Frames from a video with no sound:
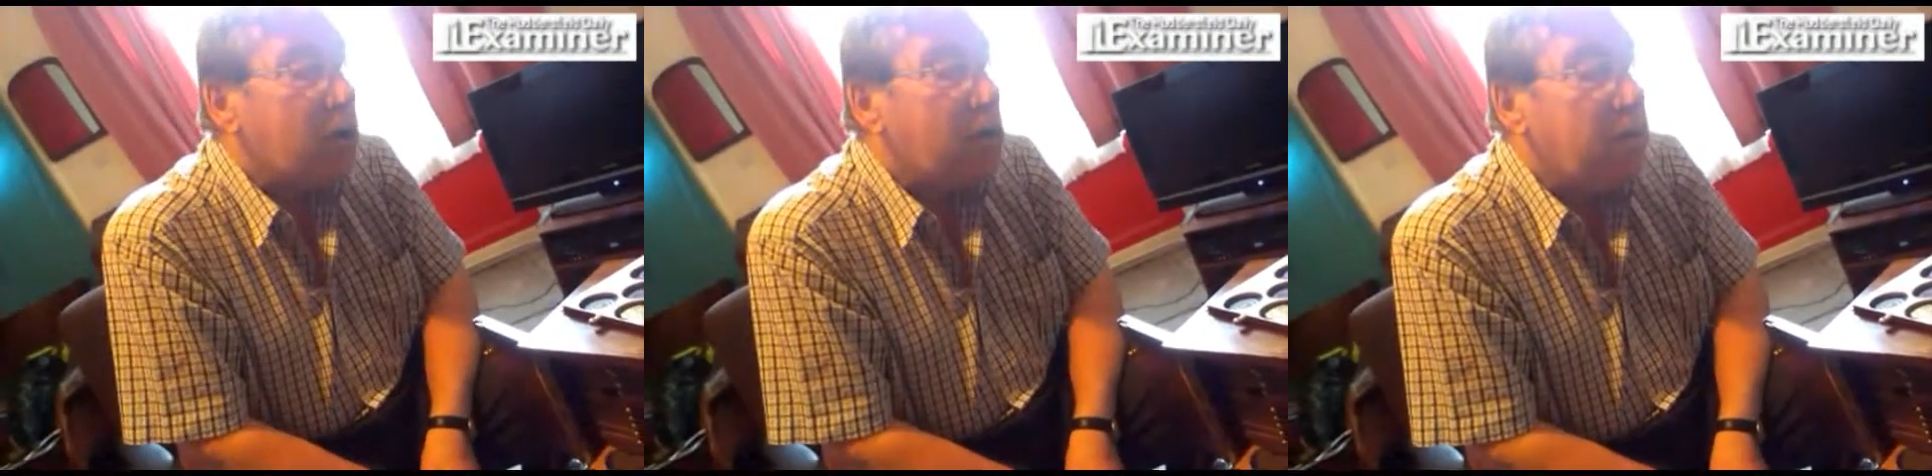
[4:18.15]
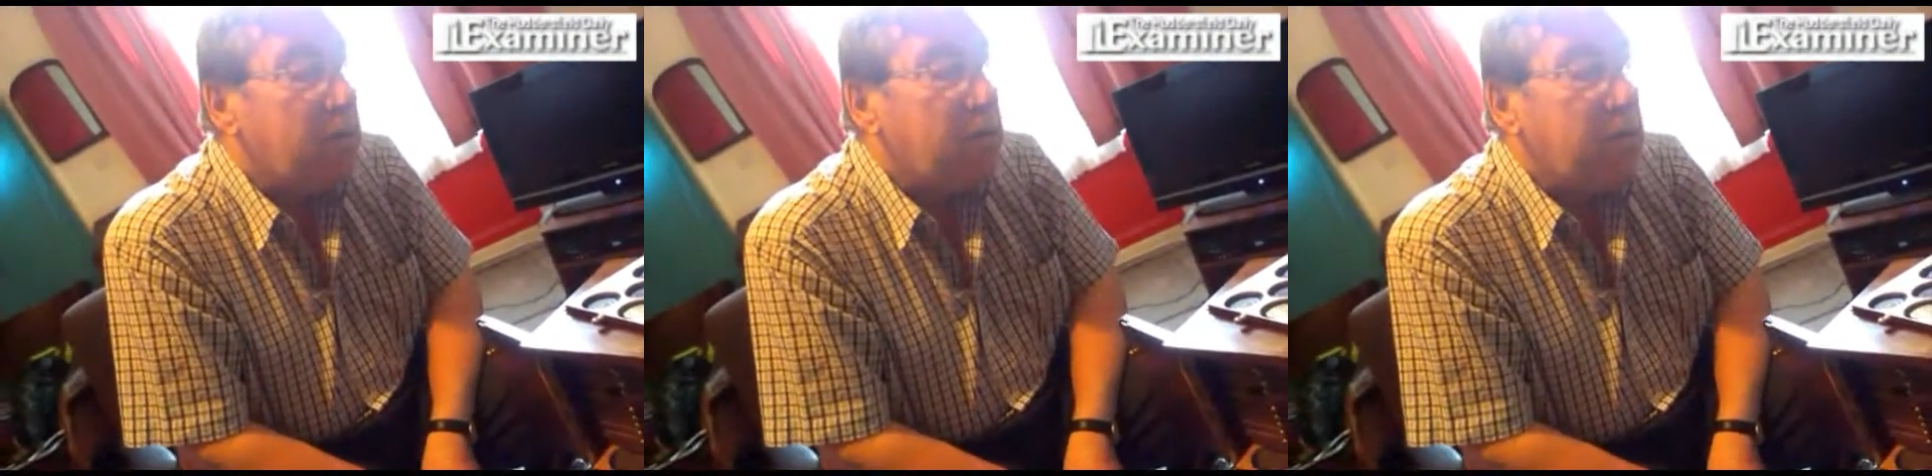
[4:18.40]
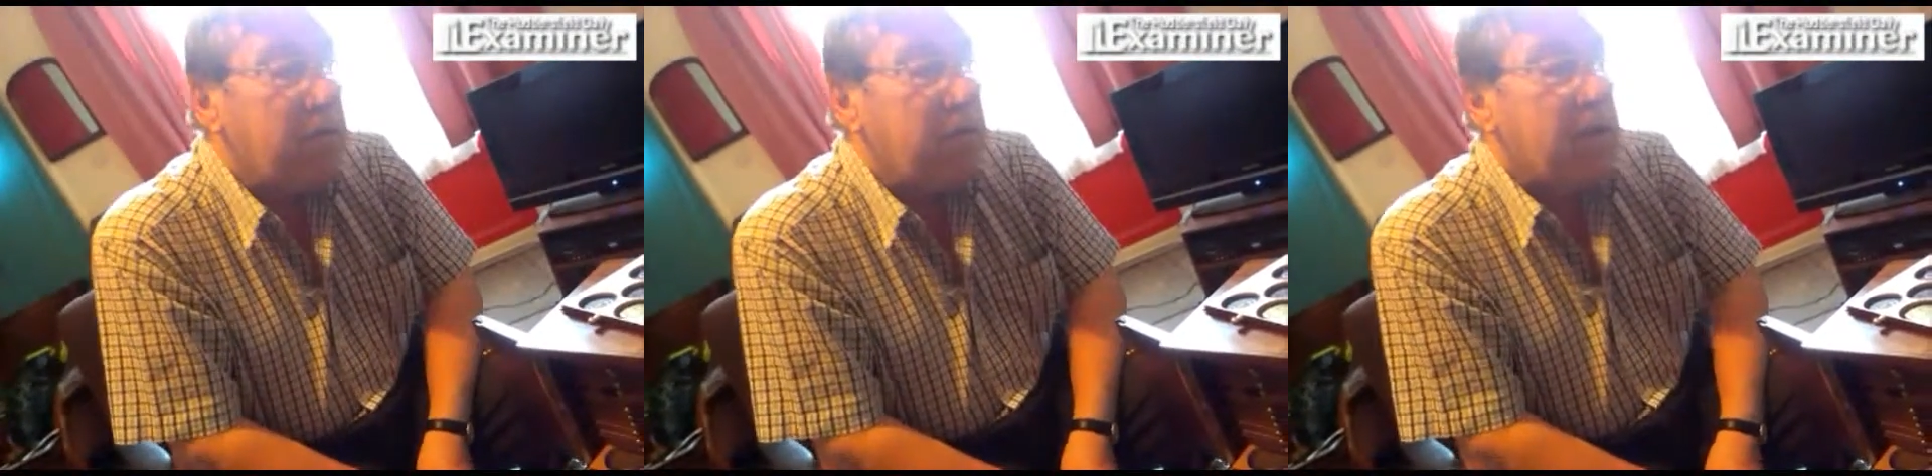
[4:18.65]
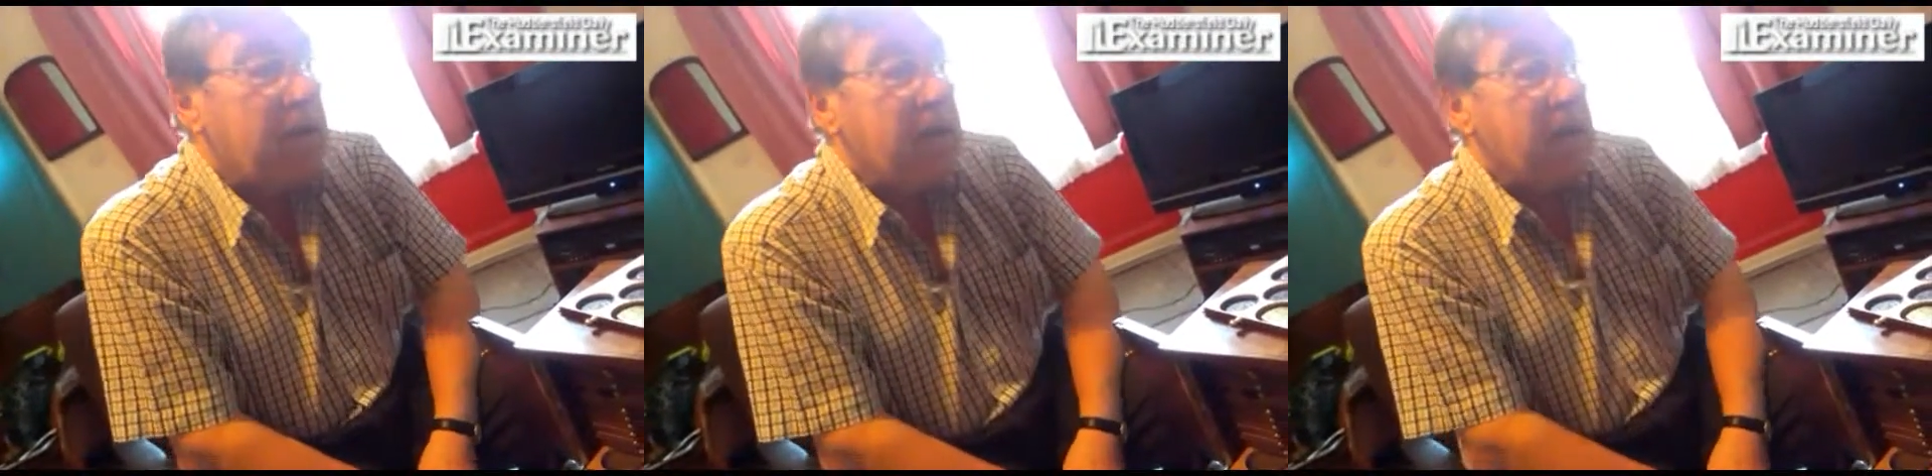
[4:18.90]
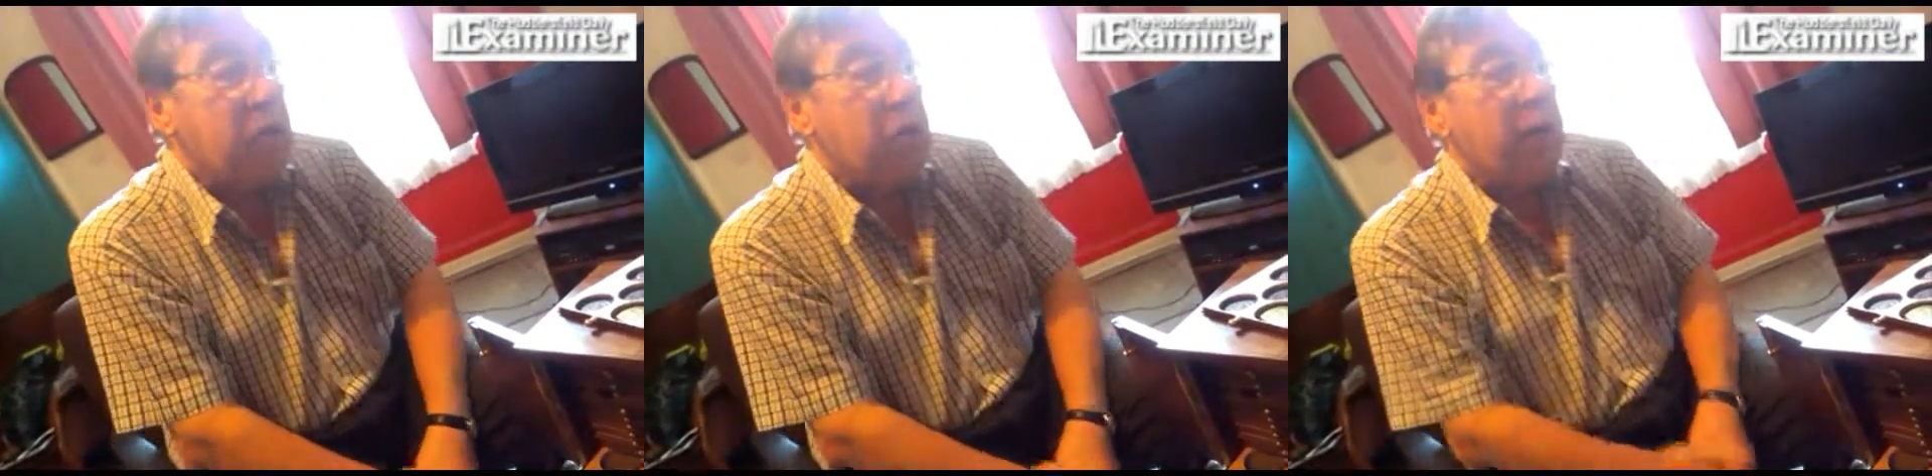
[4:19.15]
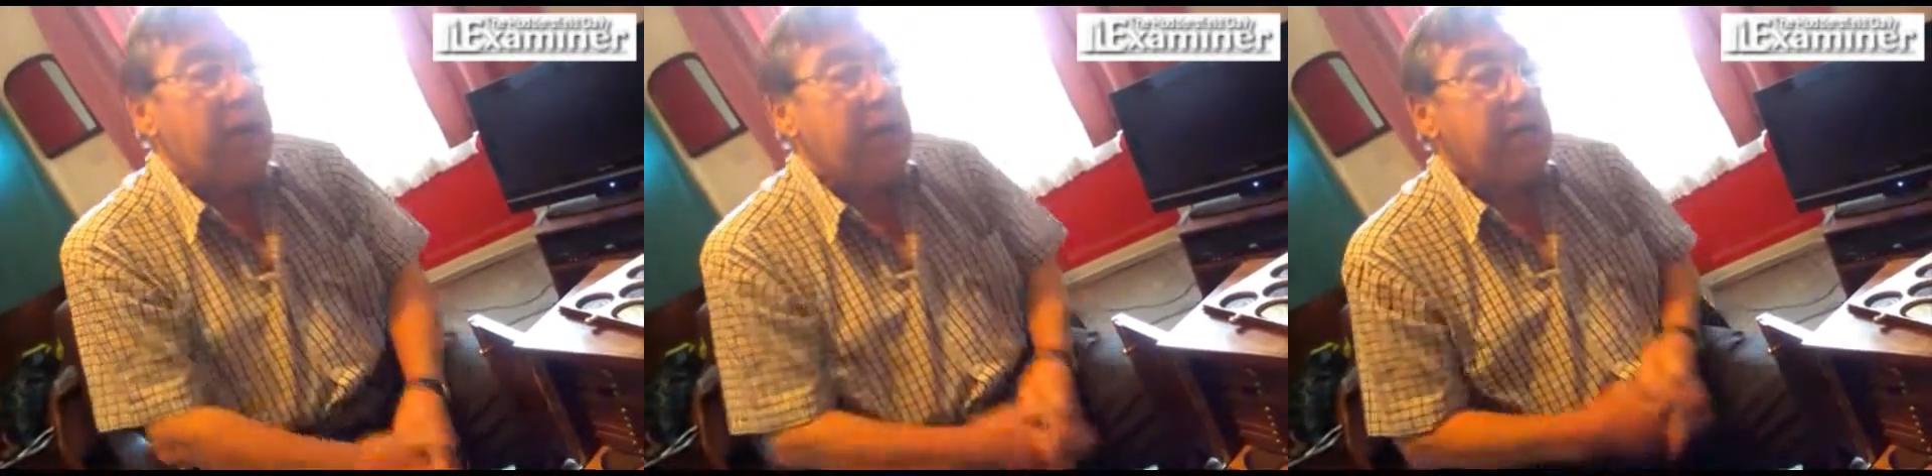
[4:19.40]
of 15 or
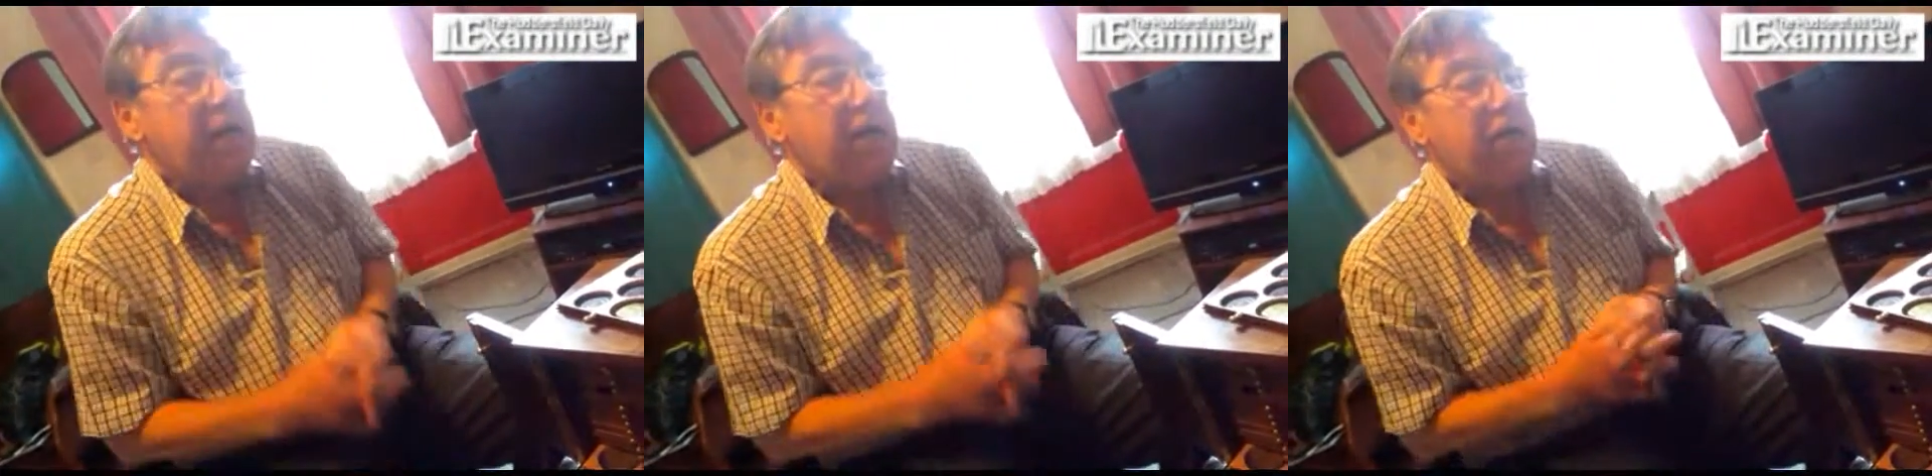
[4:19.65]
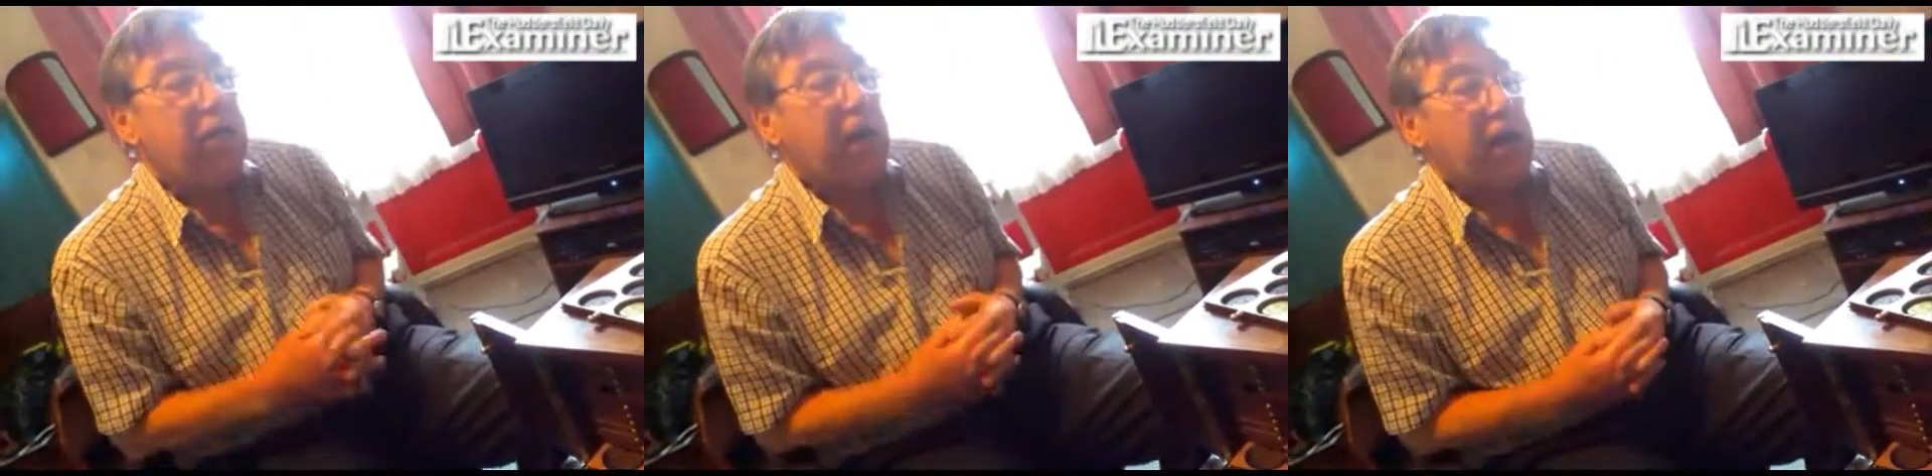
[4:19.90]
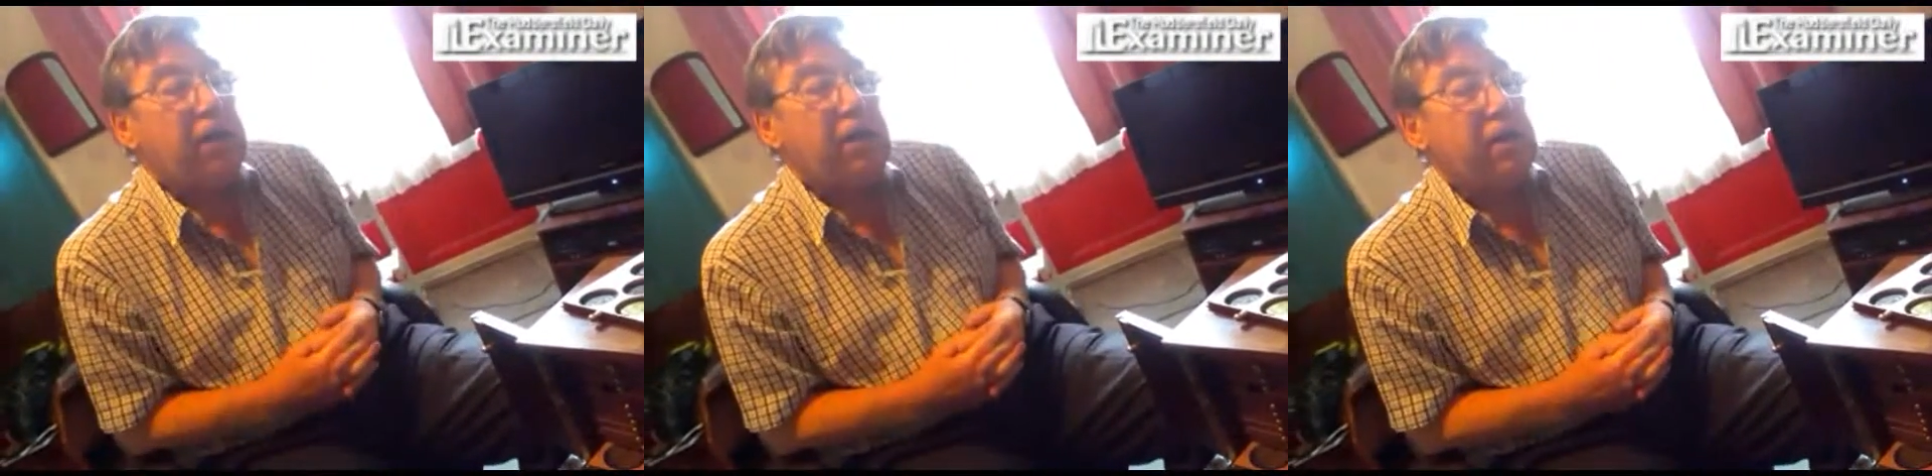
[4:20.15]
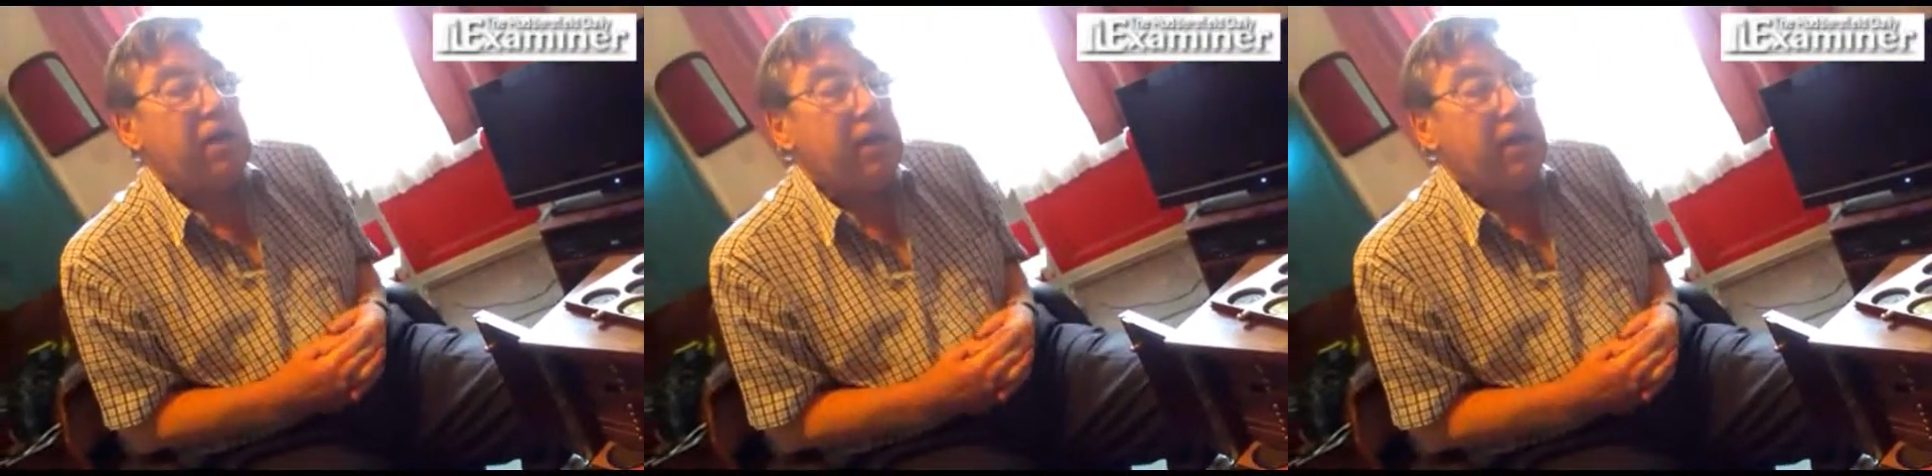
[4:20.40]
20, if that.